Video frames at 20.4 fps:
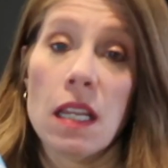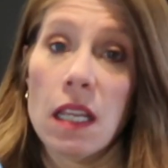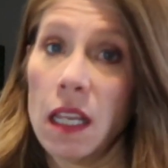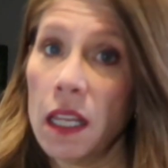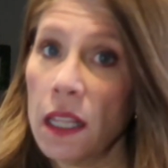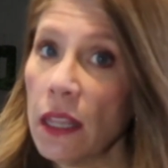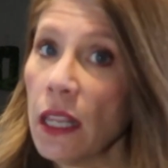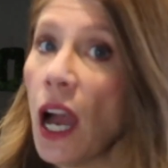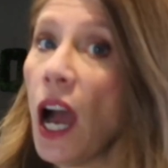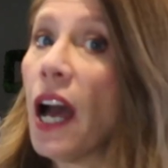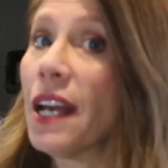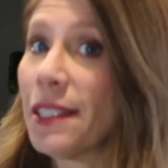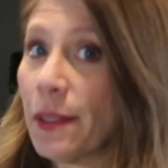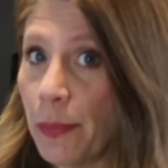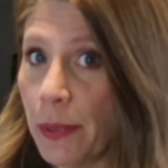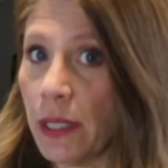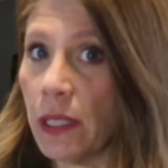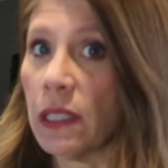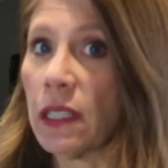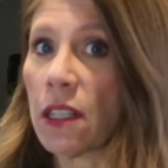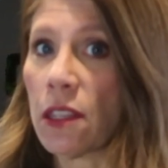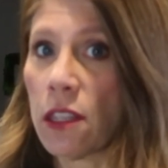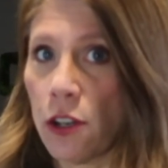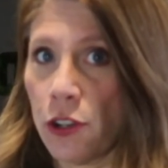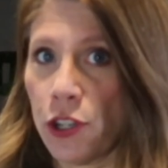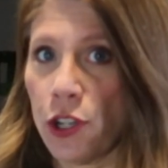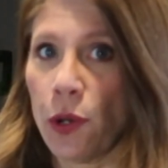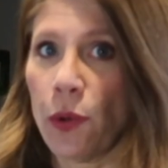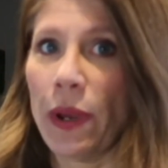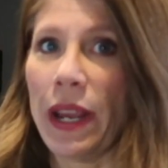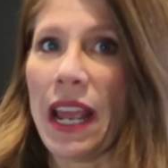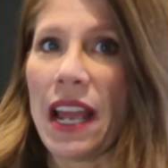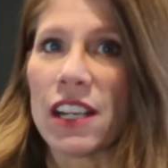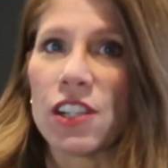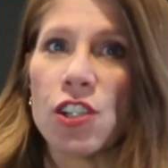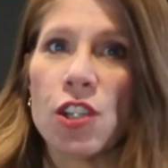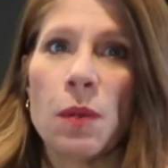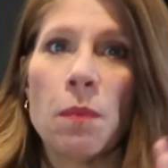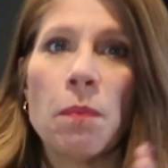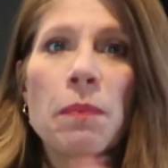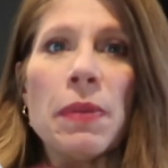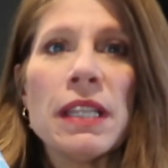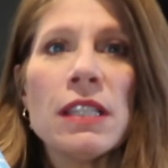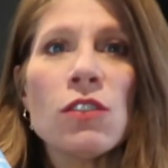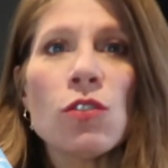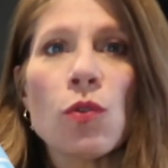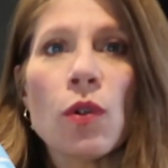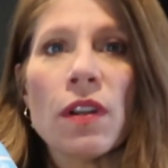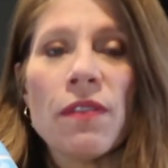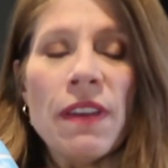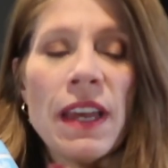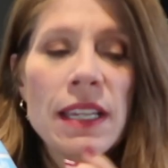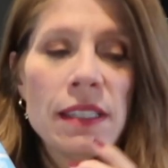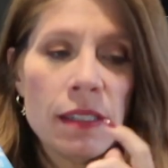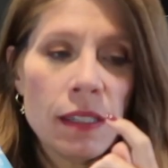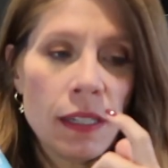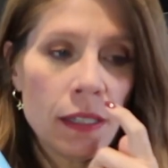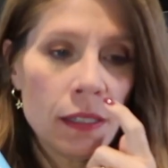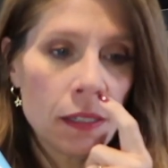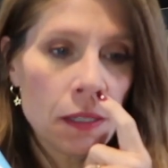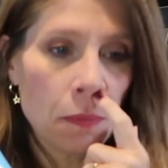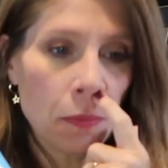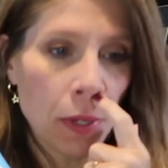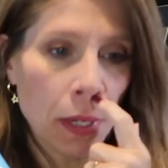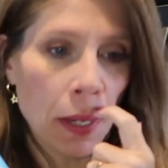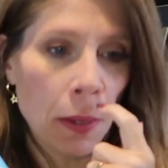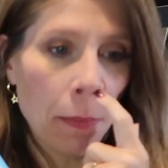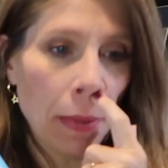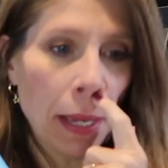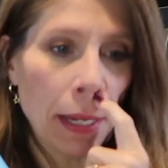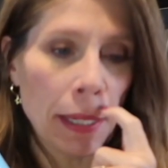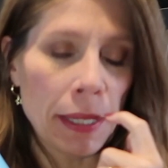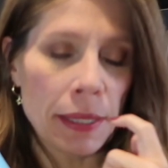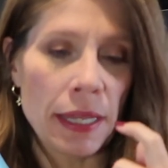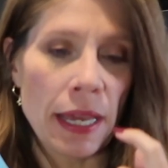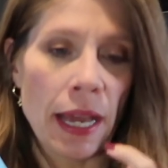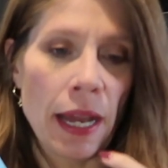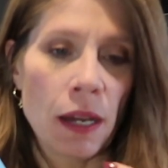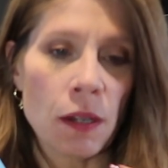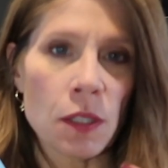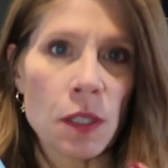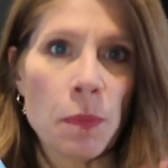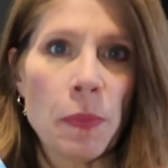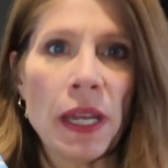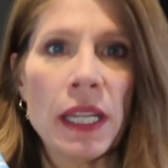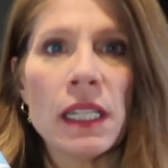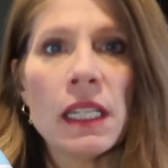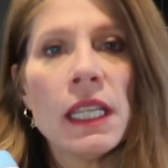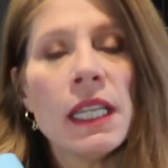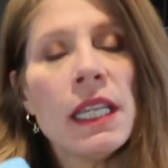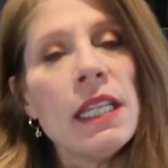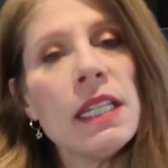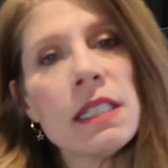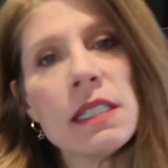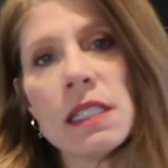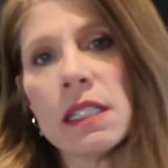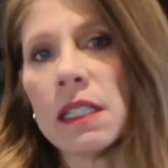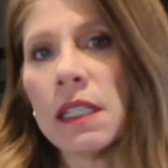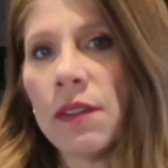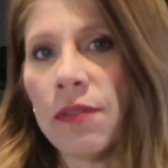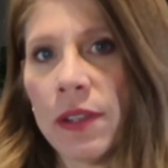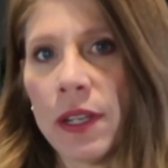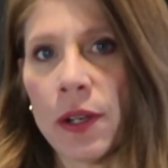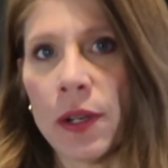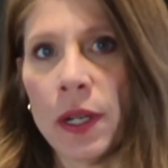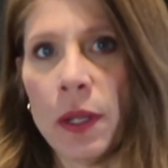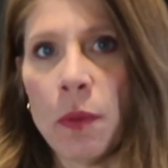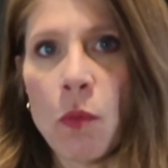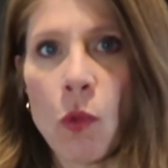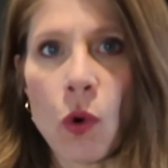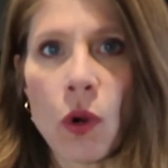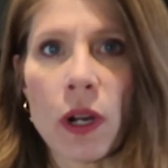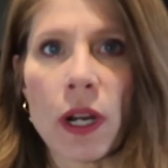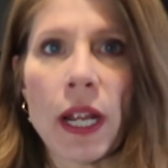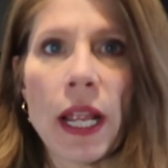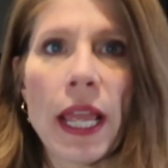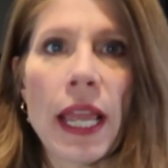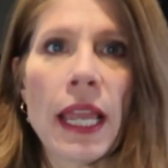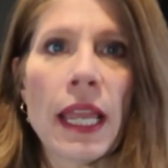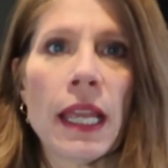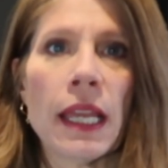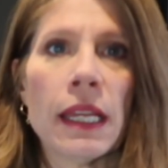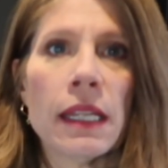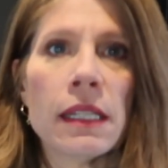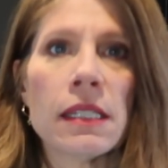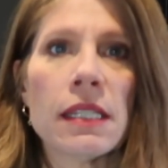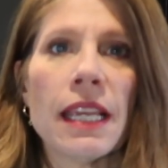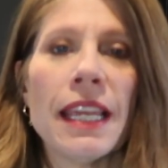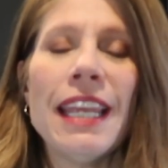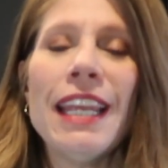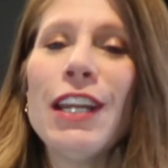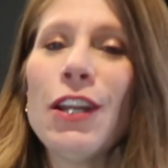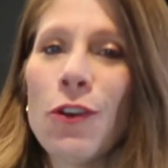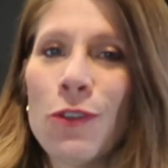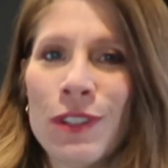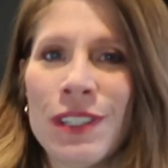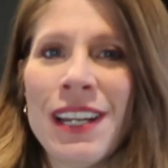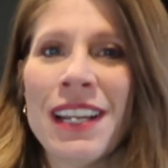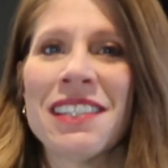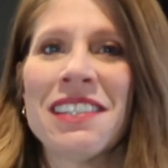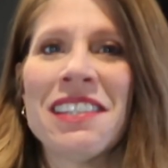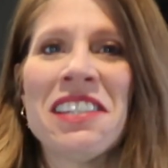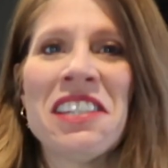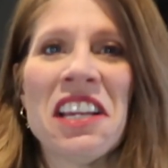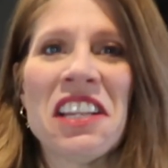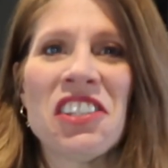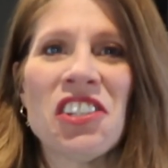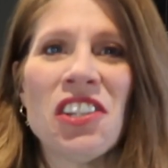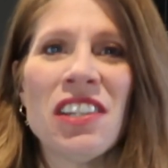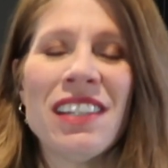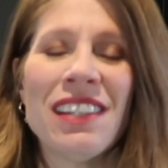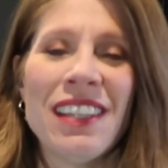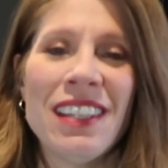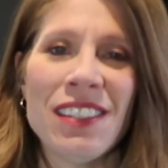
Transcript: In the hospital, allergic reaction, been sort of hesitant to bring it back in the house, but he doesn't live here anymore, and he knows not to touch it.